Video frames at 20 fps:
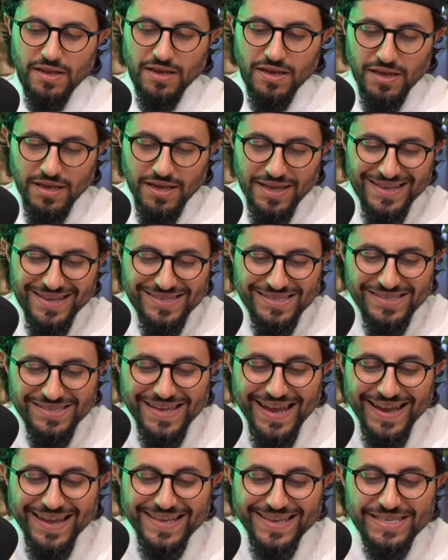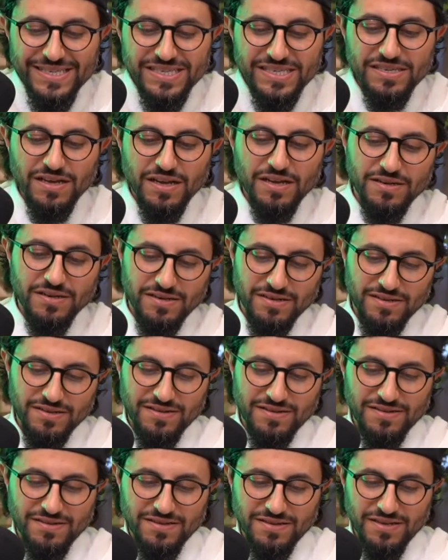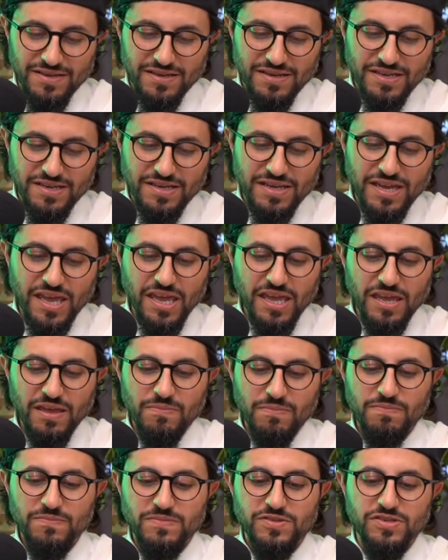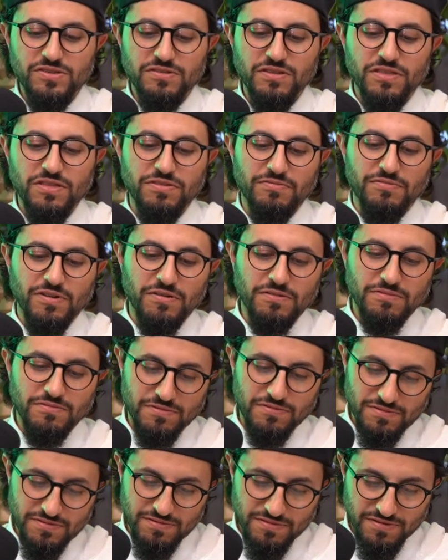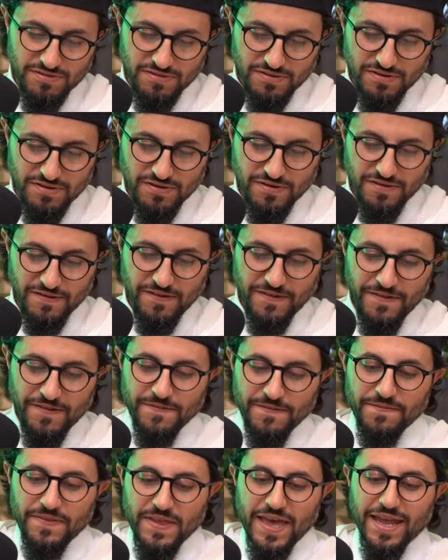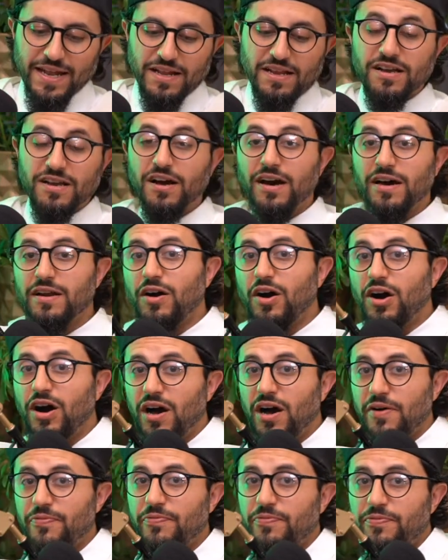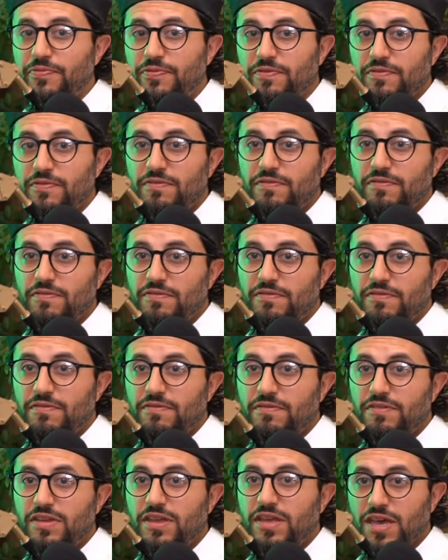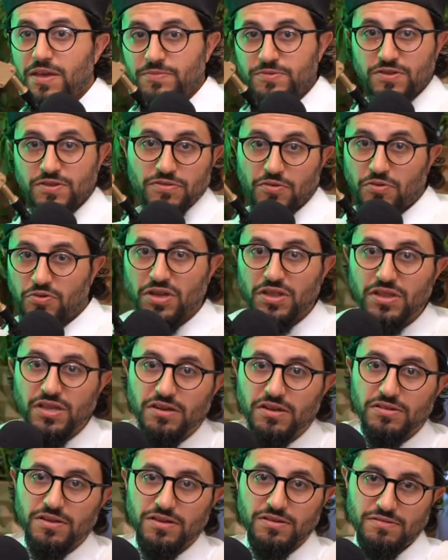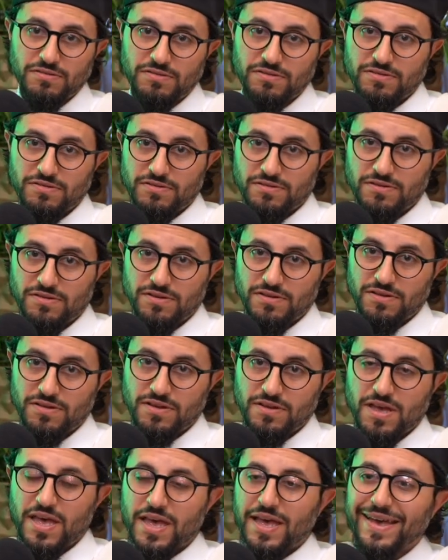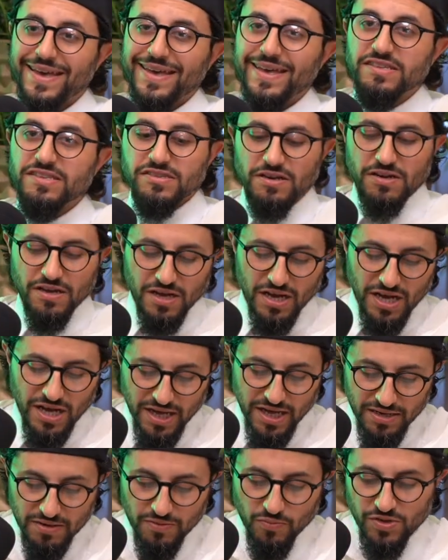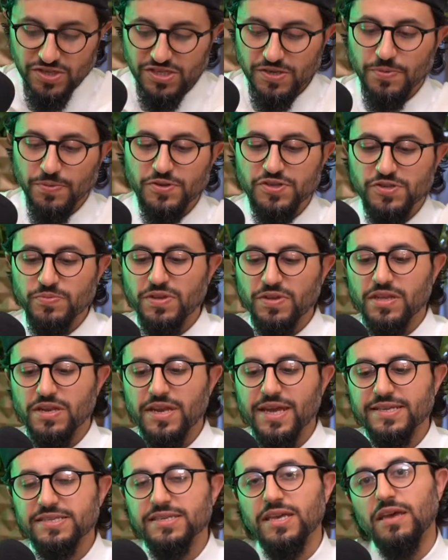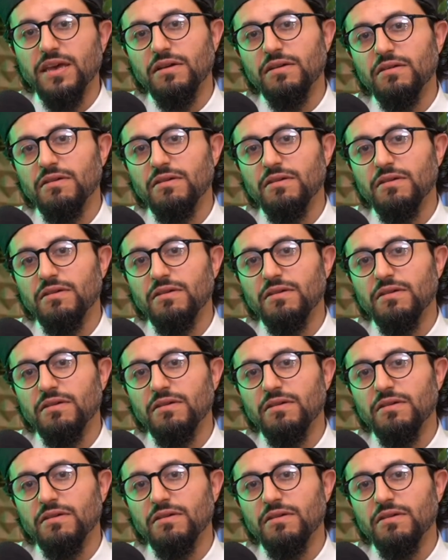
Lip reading: His second son came to the throne and cut off, he came to the throne illegally. Khizr Khan was supposed to be the next king.